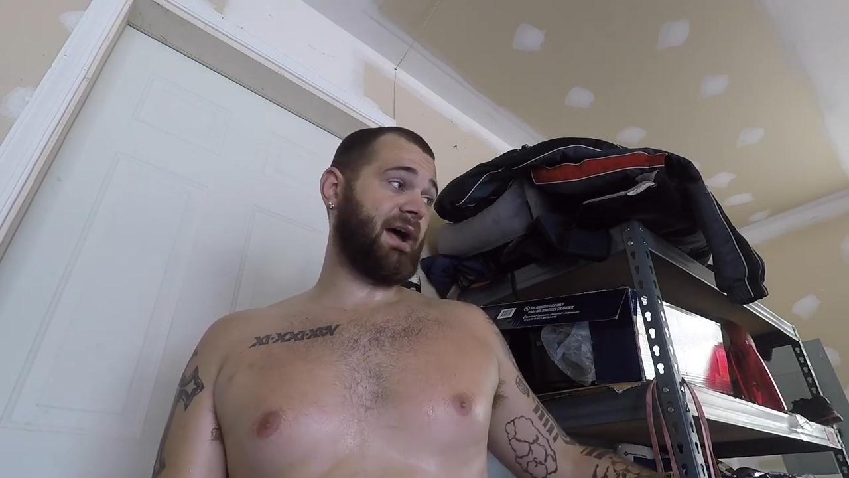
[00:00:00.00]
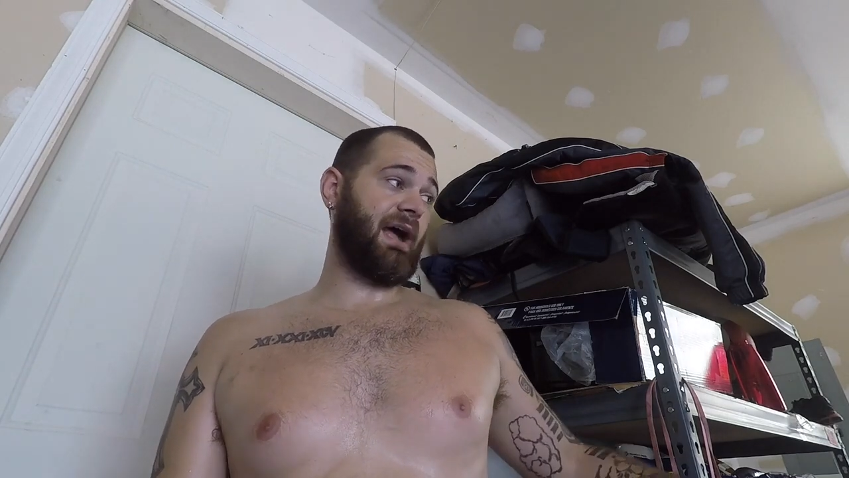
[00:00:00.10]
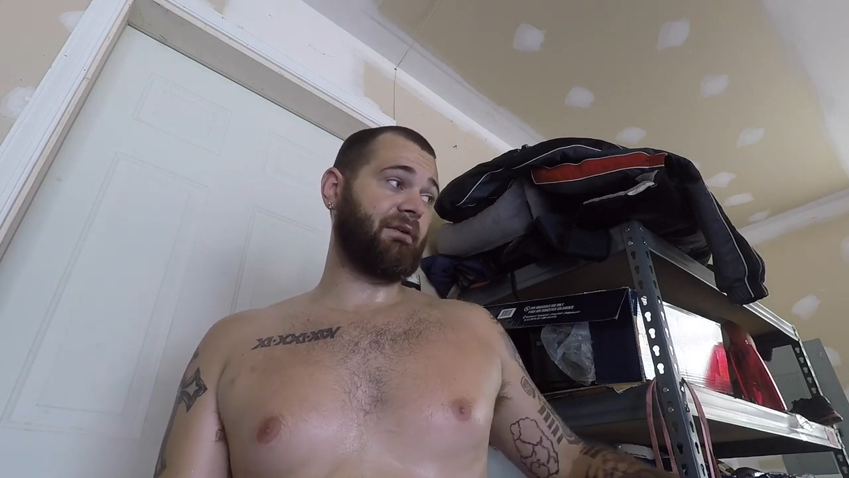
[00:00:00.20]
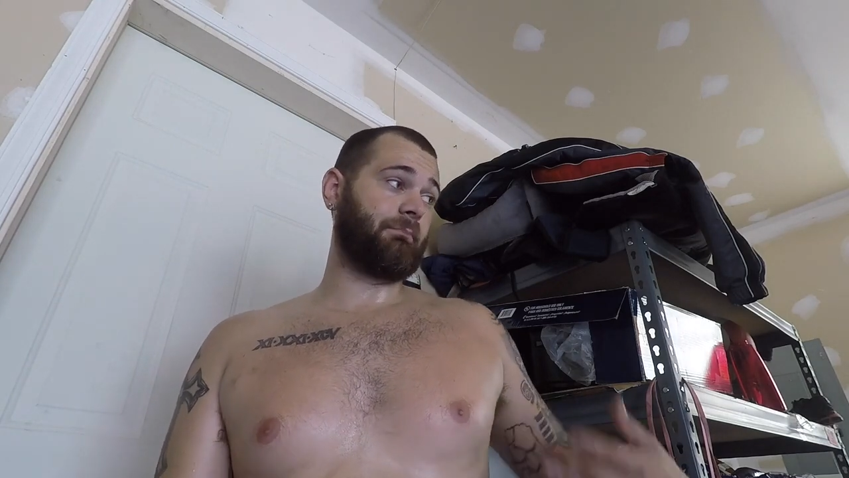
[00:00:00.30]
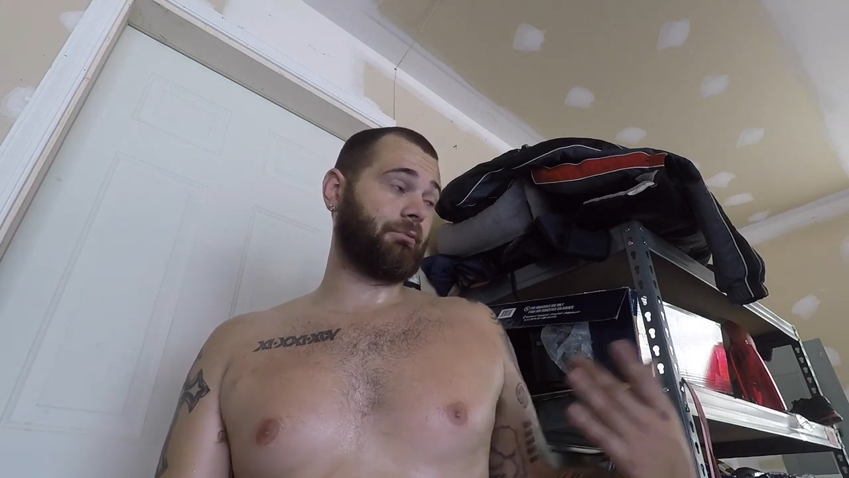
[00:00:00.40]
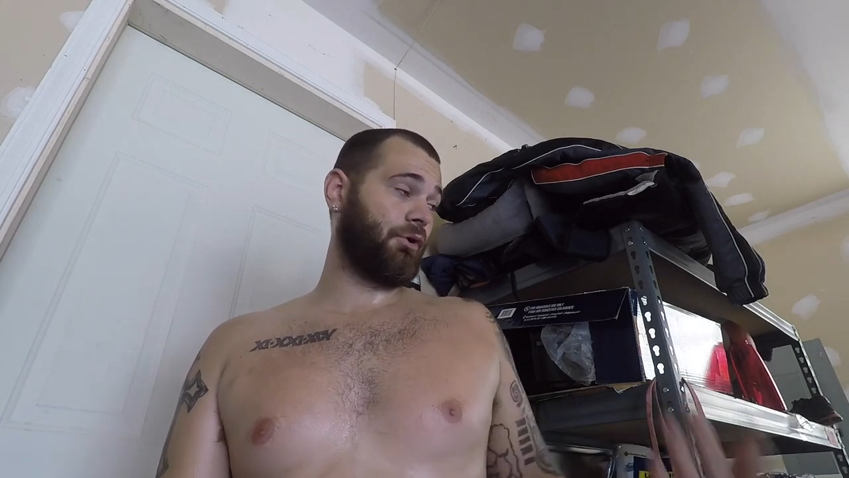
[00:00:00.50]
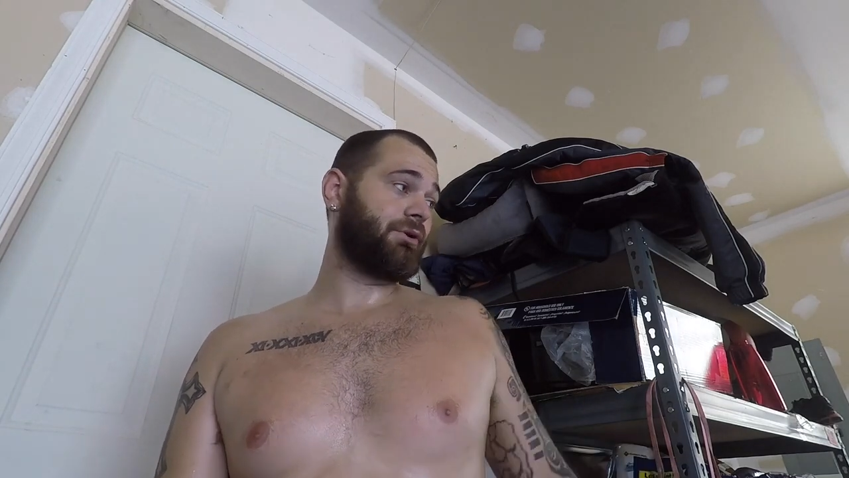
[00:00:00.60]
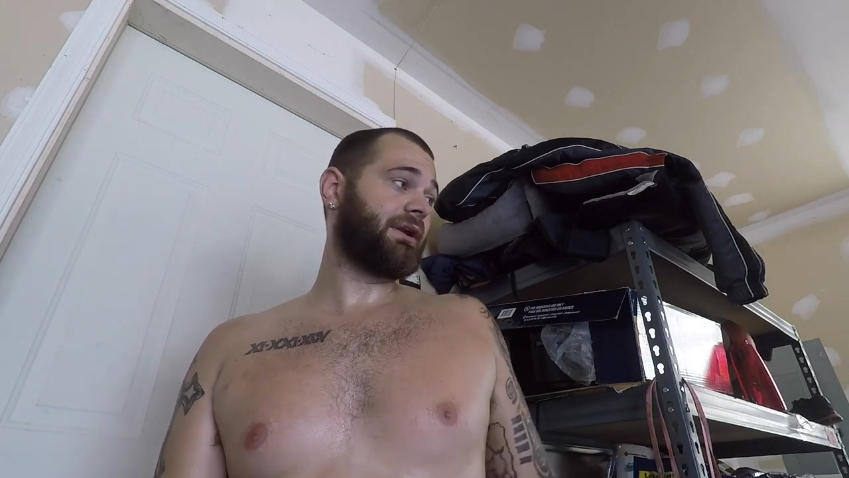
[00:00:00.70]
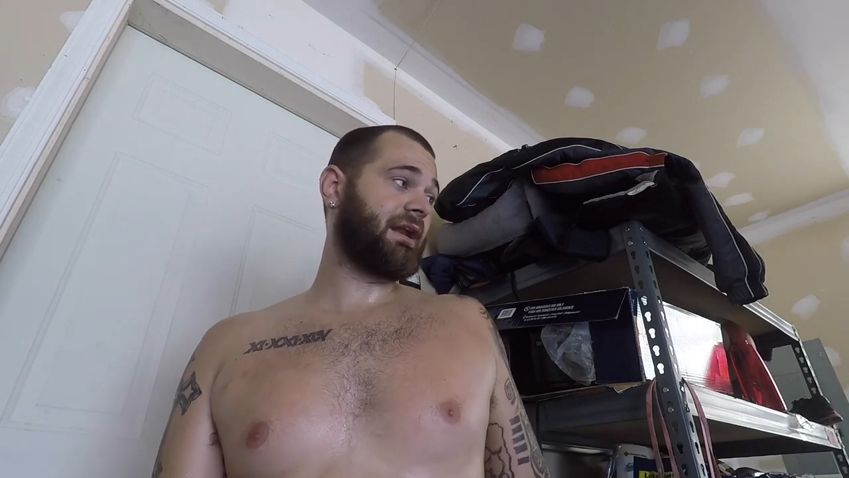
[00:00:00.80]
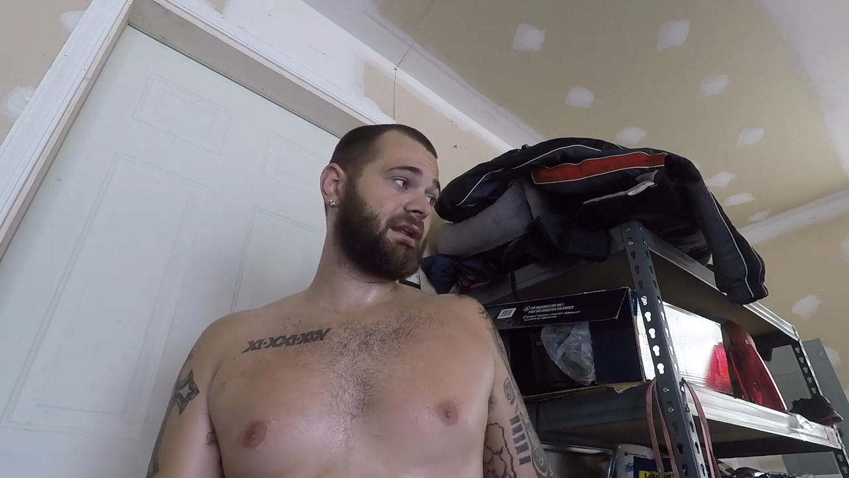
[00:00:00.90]
I haven't
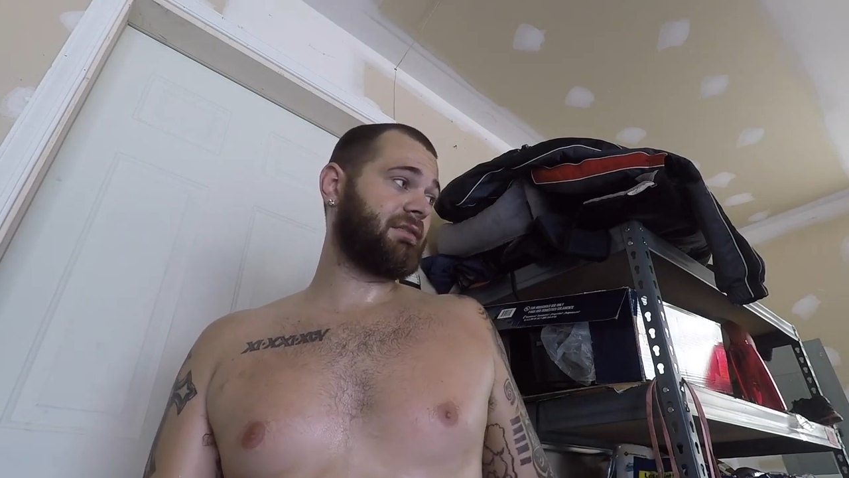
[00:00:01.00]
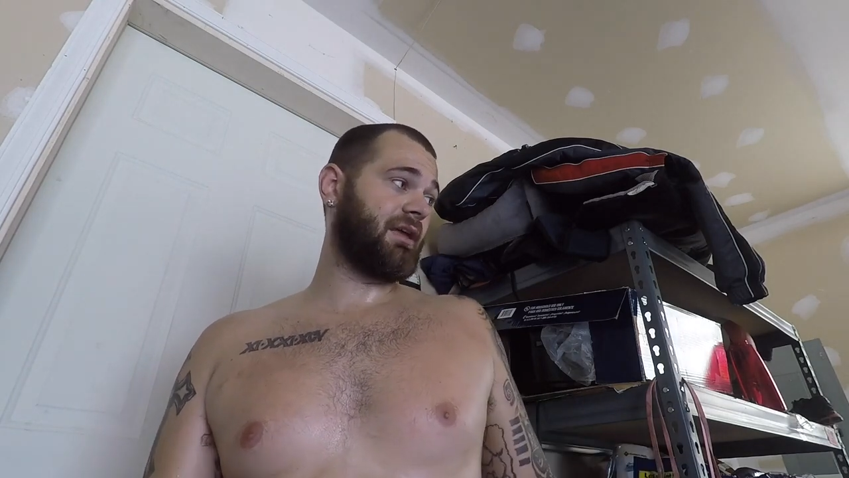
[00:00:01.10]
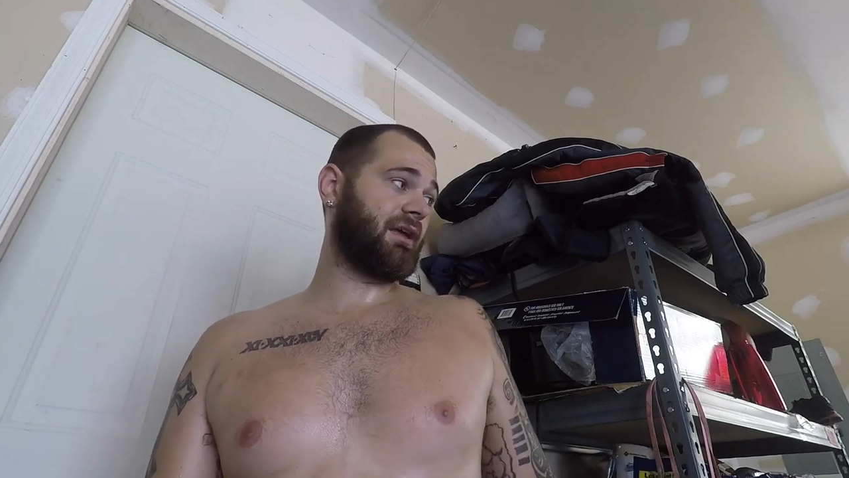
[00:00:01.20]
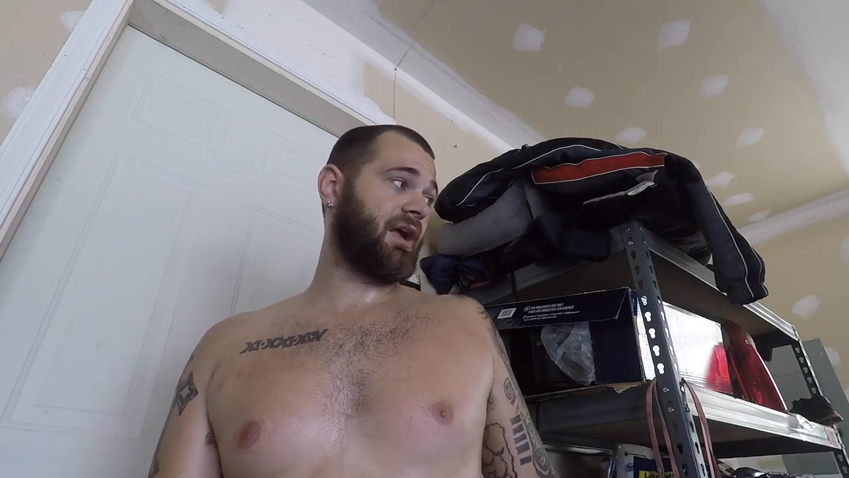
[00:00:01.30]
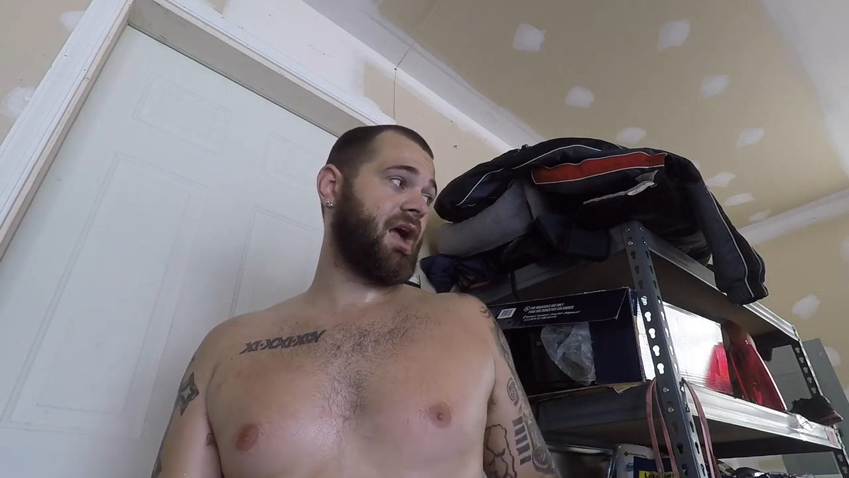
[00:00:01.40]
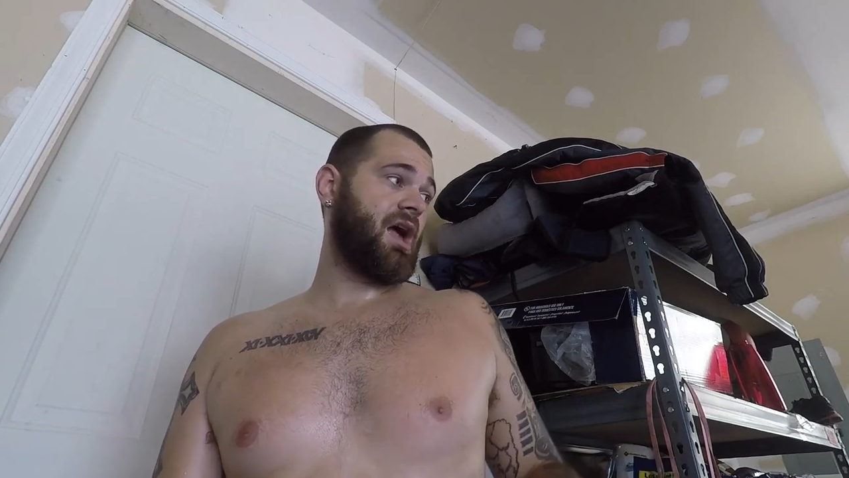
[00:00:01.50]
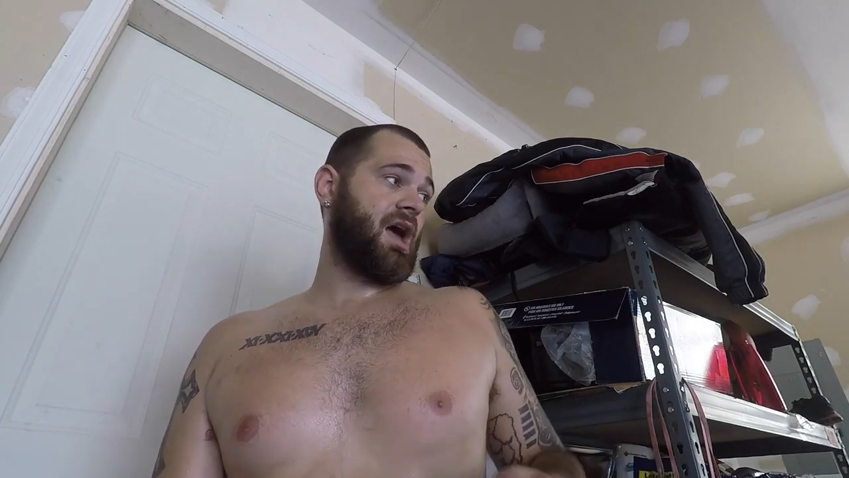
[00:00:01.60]
broken anything.